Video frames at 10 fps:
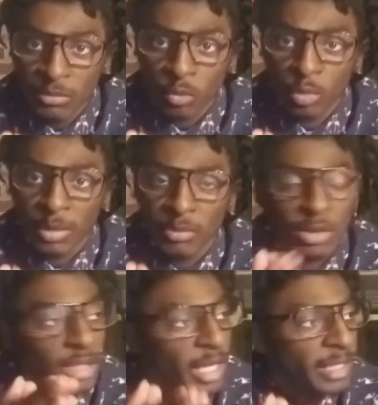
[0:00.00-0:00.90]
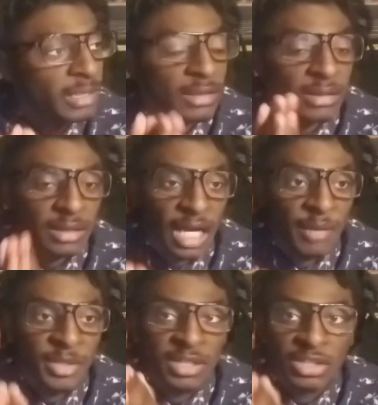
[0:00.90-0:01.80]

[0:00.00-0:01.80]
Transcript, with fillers: Remember to like, comment,